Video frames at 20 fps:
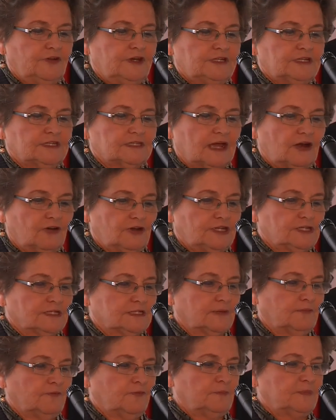often
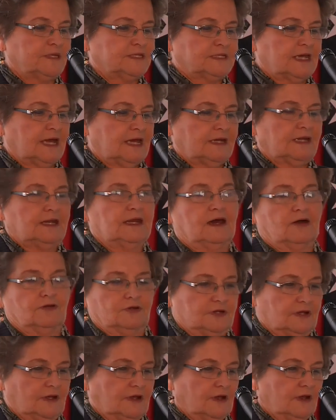discourages them from standing
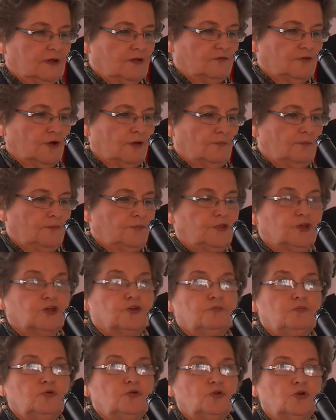out from the
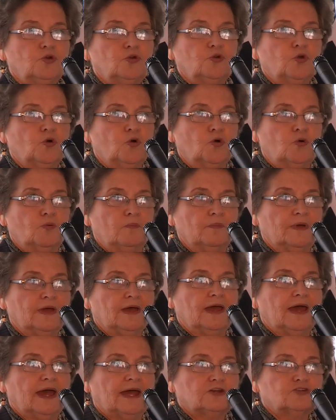communal norm
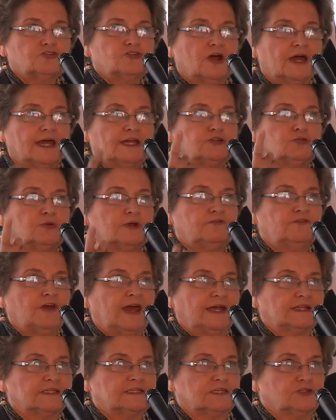and trying to
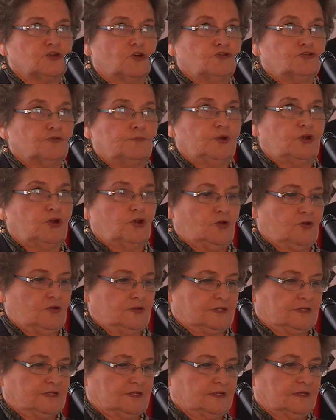advance as
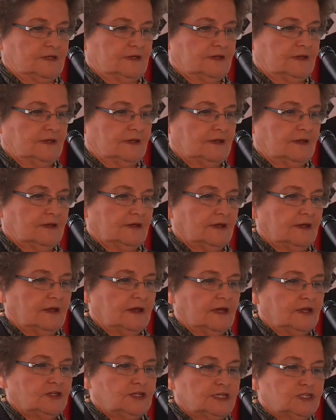entrepreneurs.
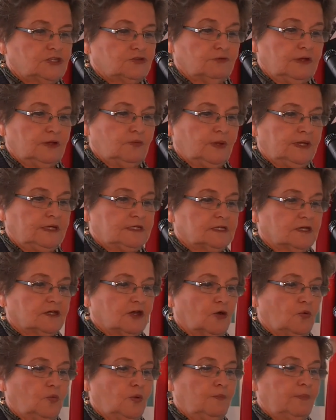Just 3 weeks
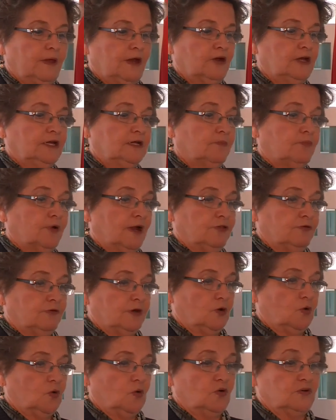ago, we buried a
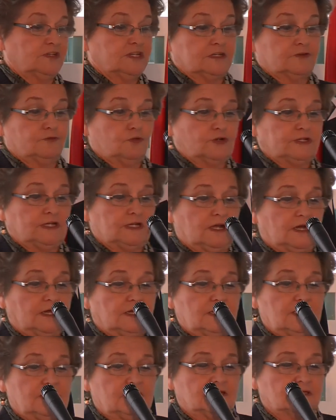brother-in-law, just
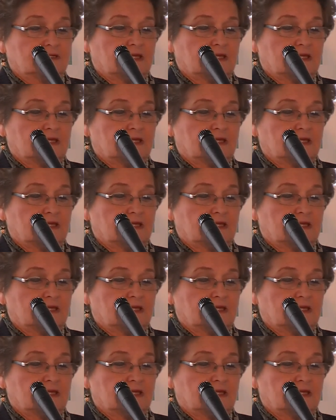49